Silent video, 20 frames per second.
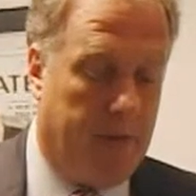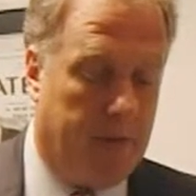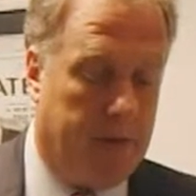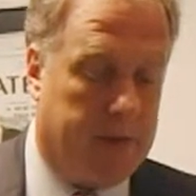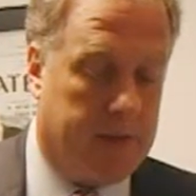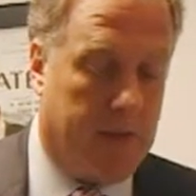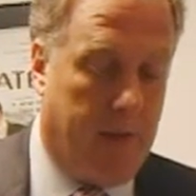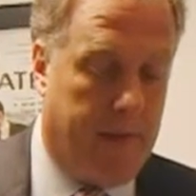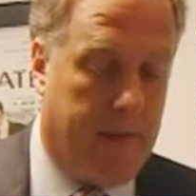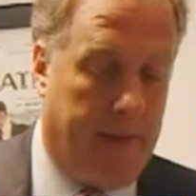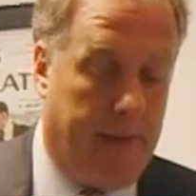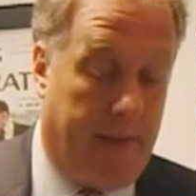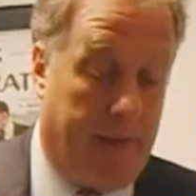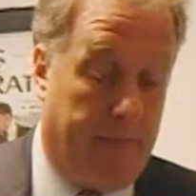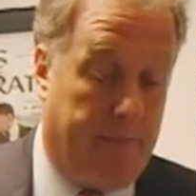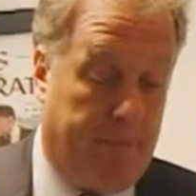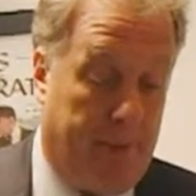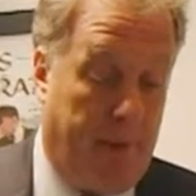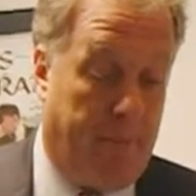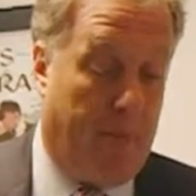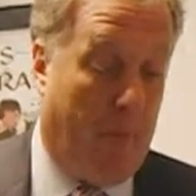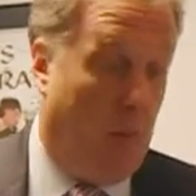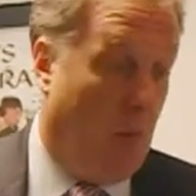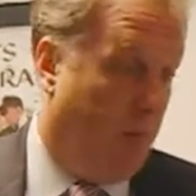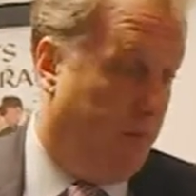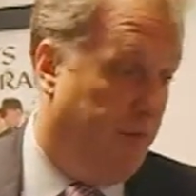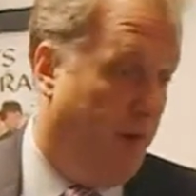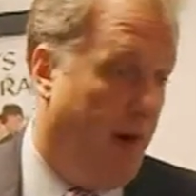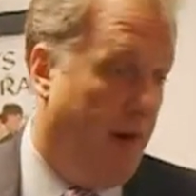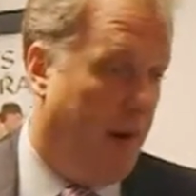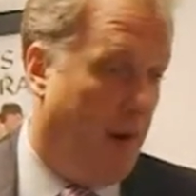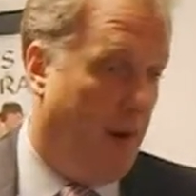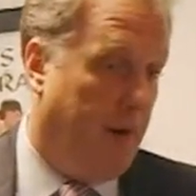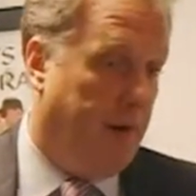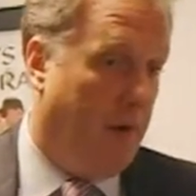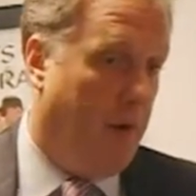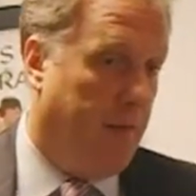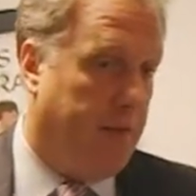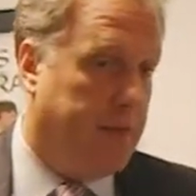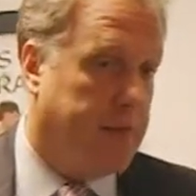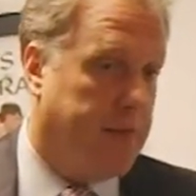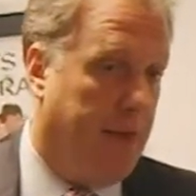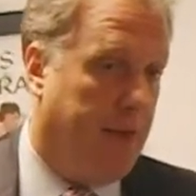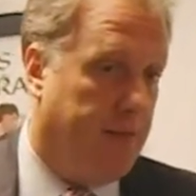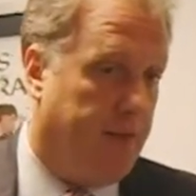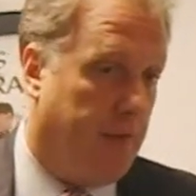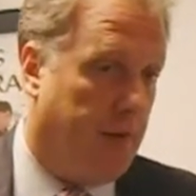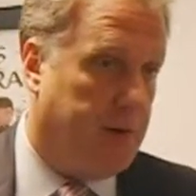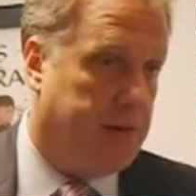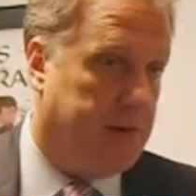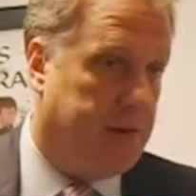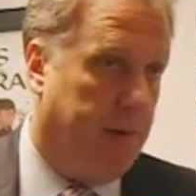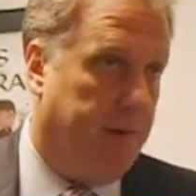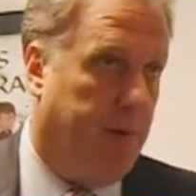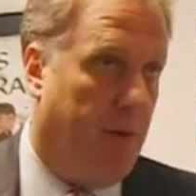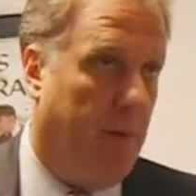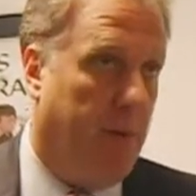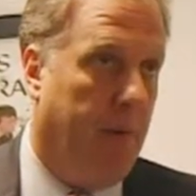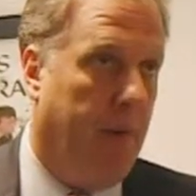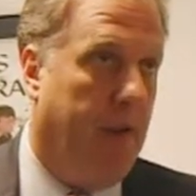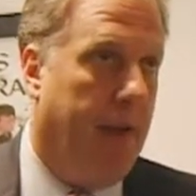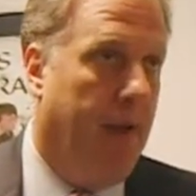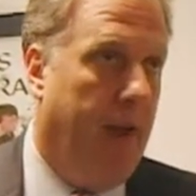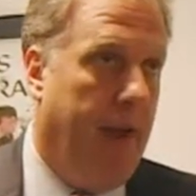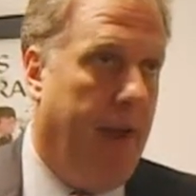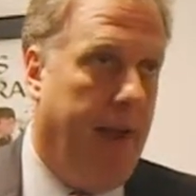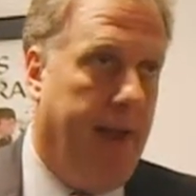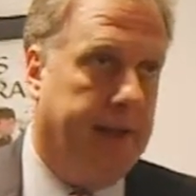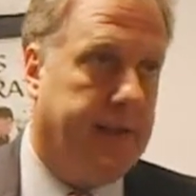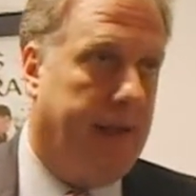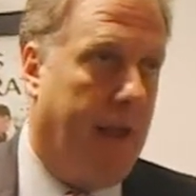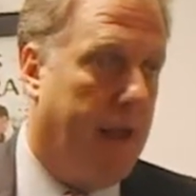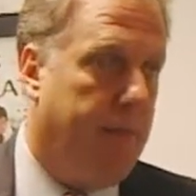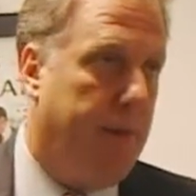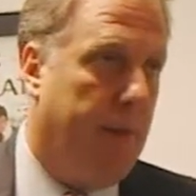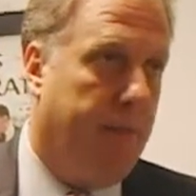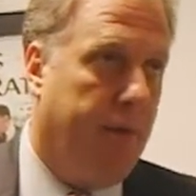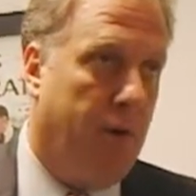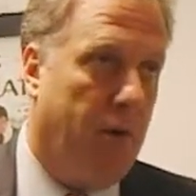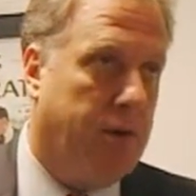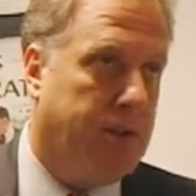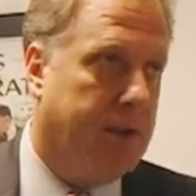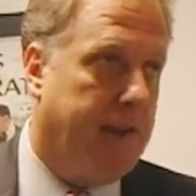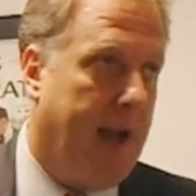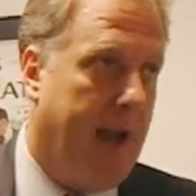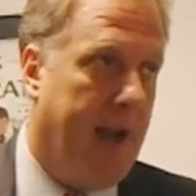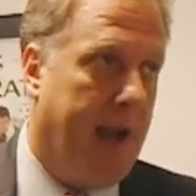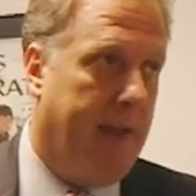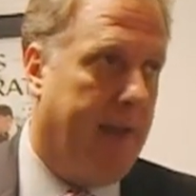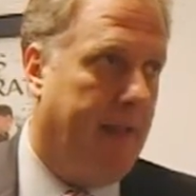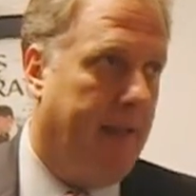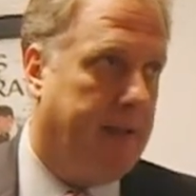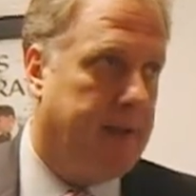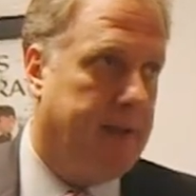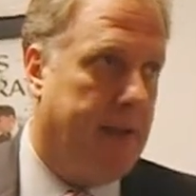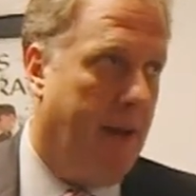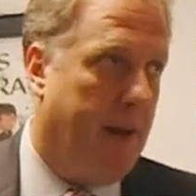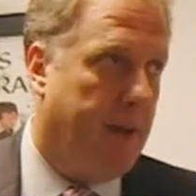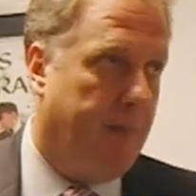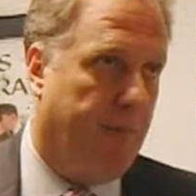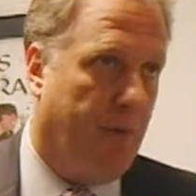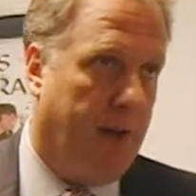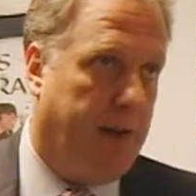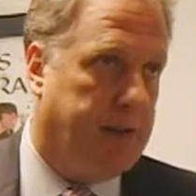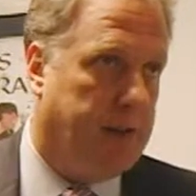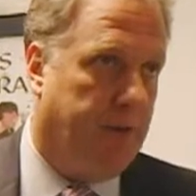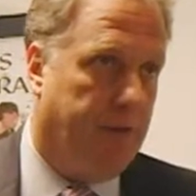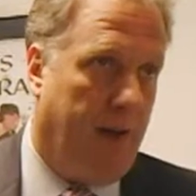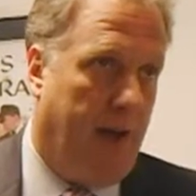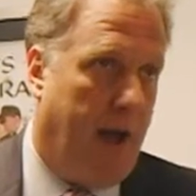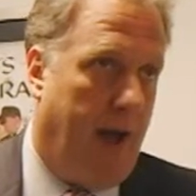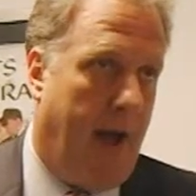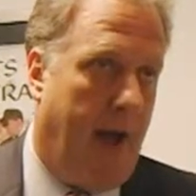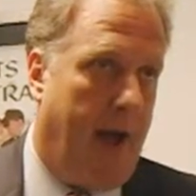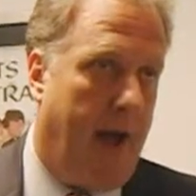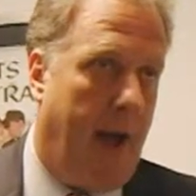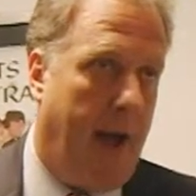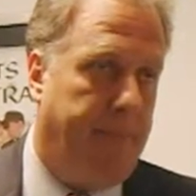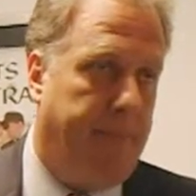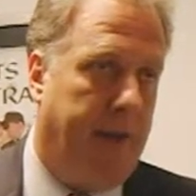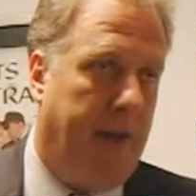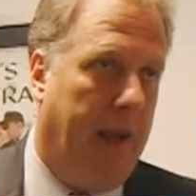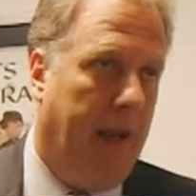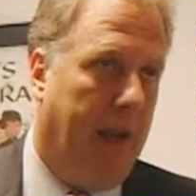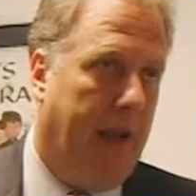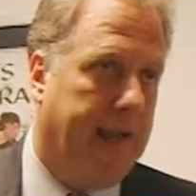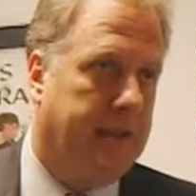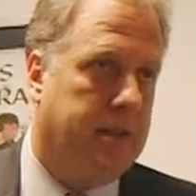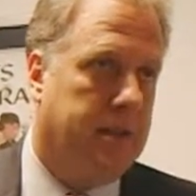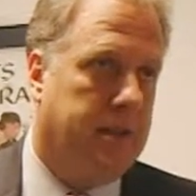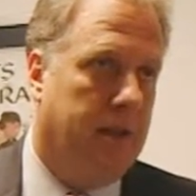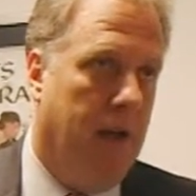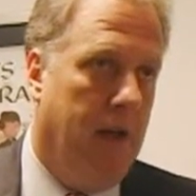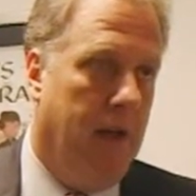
is somebody that people will follow. I know that sounds very simple, but it's got to be a personality that's not abrasive. I'd be less